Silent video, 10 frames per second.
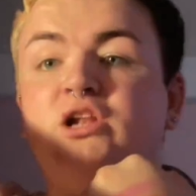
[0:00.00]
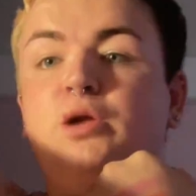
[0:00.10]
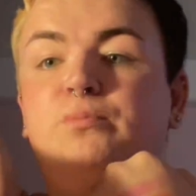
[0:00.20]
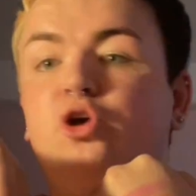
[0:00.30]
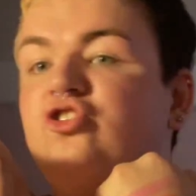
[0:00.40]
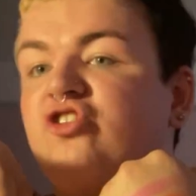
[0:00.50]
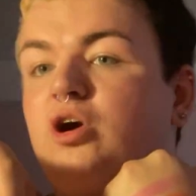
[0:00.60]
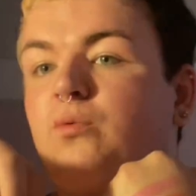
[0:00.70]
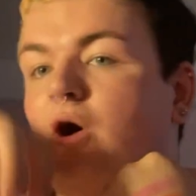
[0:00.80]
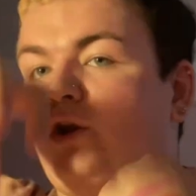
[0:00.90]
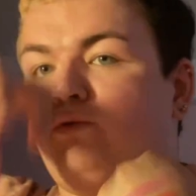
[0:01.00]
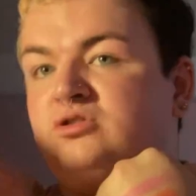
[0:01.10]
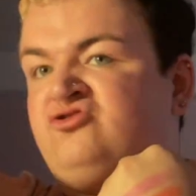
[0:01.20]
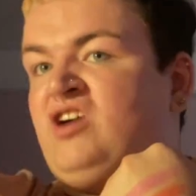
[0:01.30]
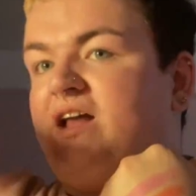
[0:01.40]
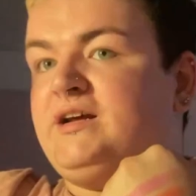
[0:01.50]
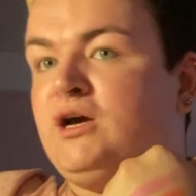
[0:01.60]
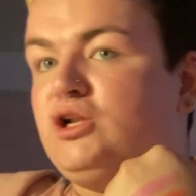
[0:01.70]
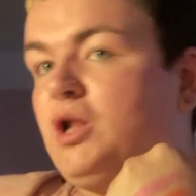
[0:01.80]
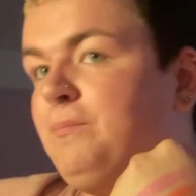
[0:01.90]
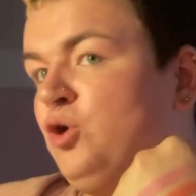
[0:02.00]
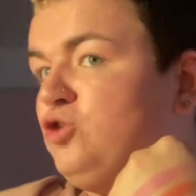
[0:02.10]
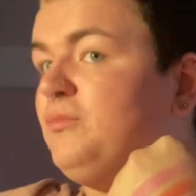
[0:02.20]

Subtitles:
The Blood Sugar one was red. The Blood